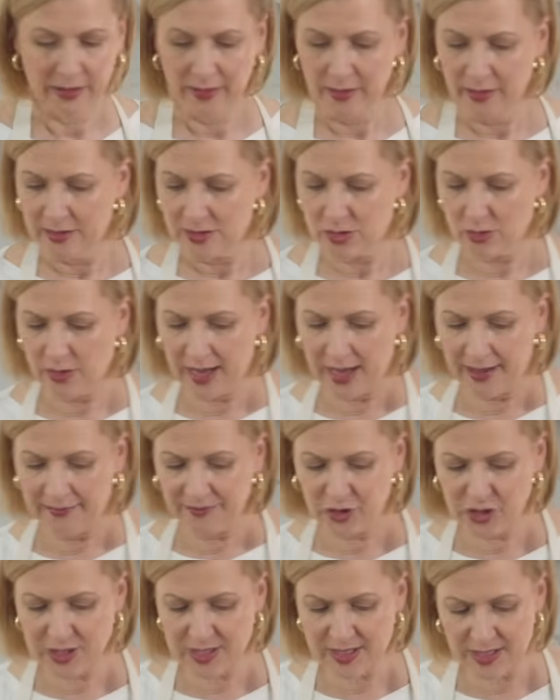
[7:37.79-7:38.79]
So I have
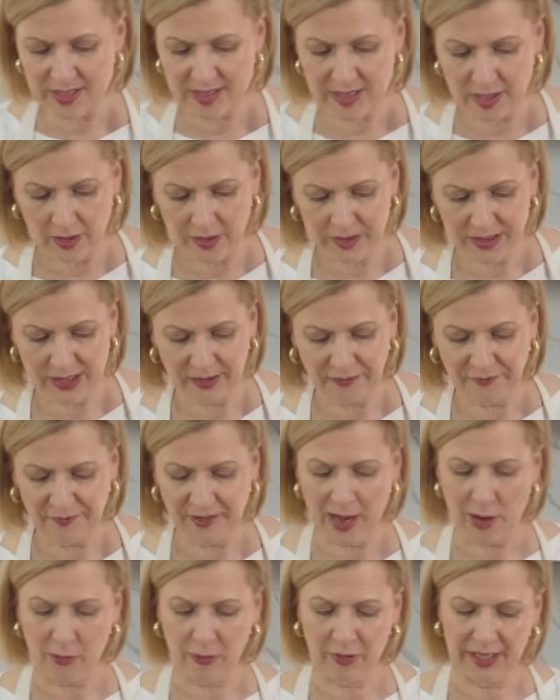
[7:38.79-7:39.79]
just the salt and the
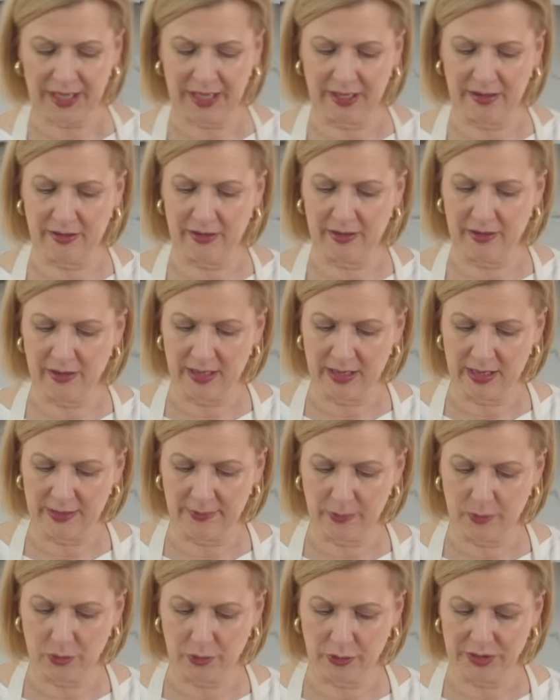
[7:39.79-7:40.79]
flour here, and I'm
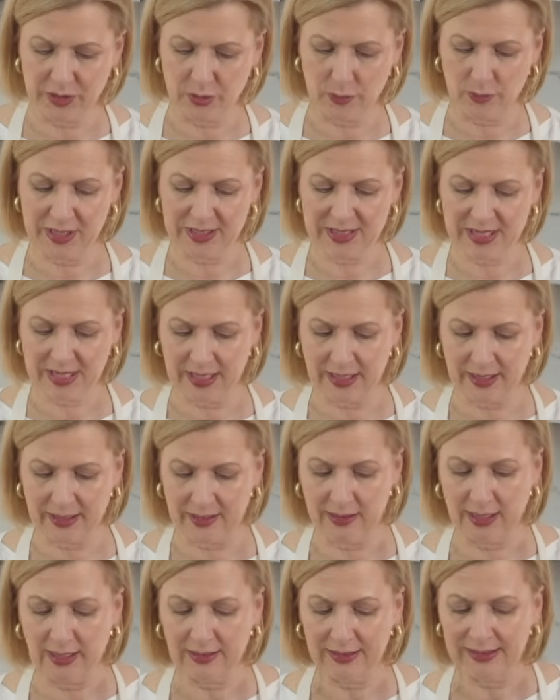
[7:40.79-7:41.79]
going to whisk
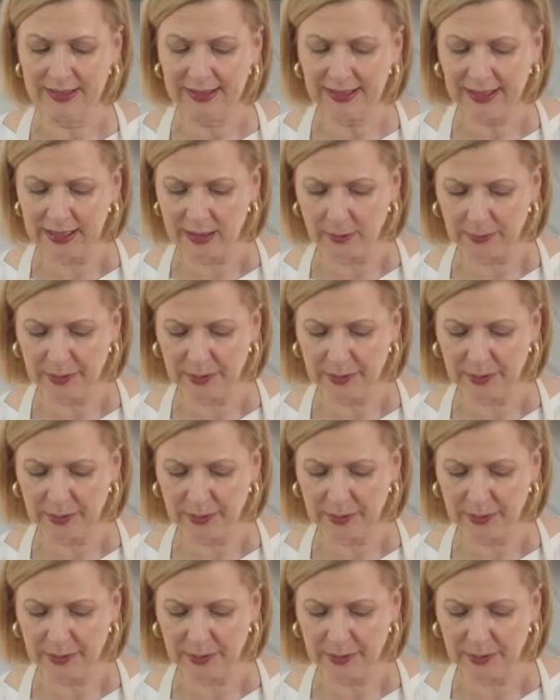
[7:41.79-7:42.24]
in a little bit